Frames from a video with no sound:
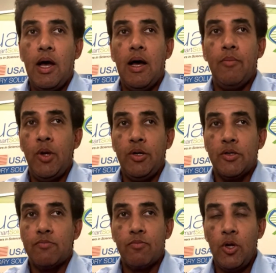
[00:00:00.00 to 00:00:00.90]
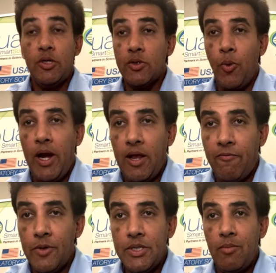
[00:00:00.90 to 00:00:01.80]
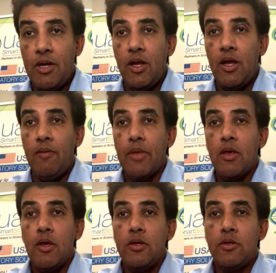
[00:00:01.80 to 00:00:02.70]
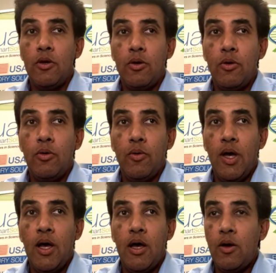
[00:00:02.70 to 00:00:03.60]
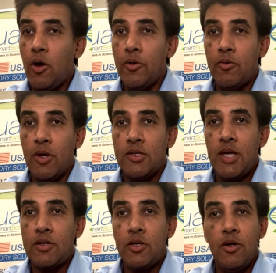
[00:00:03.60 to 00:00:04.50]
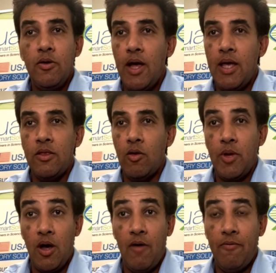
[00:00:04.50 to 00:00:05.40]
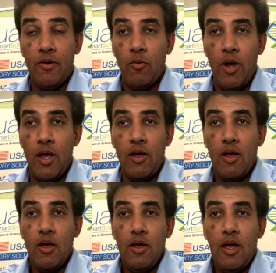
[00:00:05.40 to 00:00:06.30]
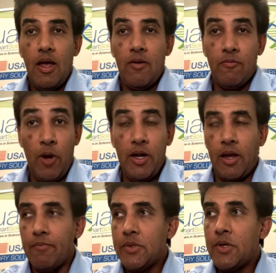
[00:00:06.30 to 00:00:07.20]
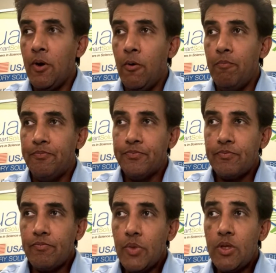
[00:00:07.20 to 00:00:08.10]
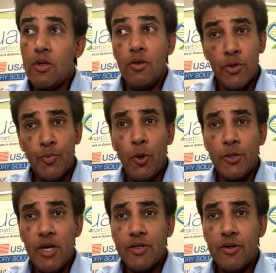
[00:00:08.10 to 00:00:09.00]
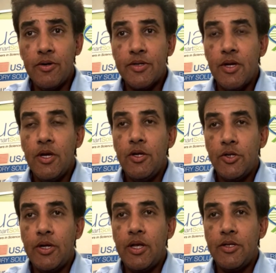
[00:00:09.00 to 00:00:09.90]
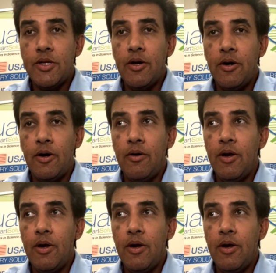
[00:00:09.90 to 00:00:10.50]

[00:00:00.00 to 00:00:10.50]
They're just waiting for CBD to go through Gazette 2, and they'll be off and away running. So those processors should consider